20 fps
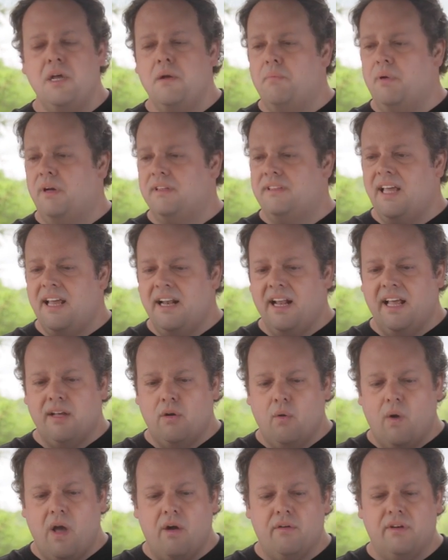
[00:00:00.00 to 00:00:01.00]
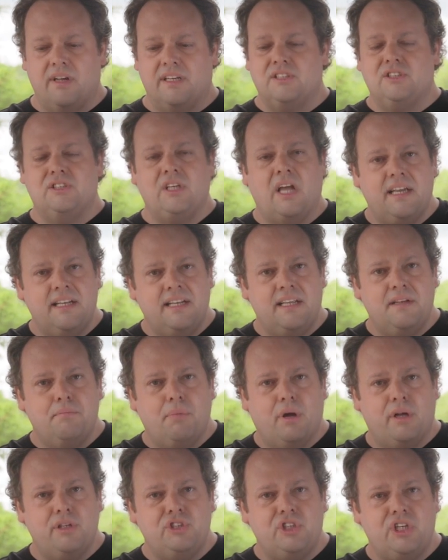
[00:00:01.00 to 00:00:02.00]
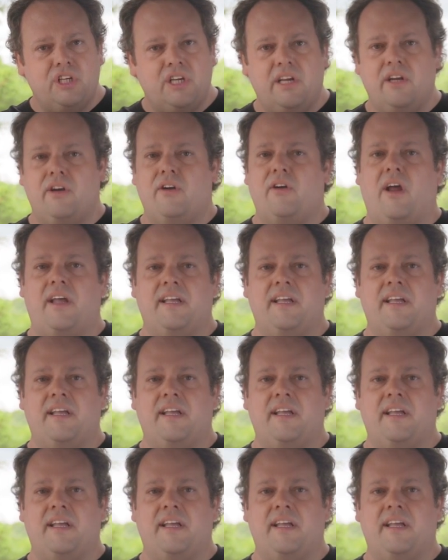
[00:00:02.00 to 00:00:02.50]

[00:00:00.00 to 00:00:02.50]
But then I go out and I sight in Bunjie here.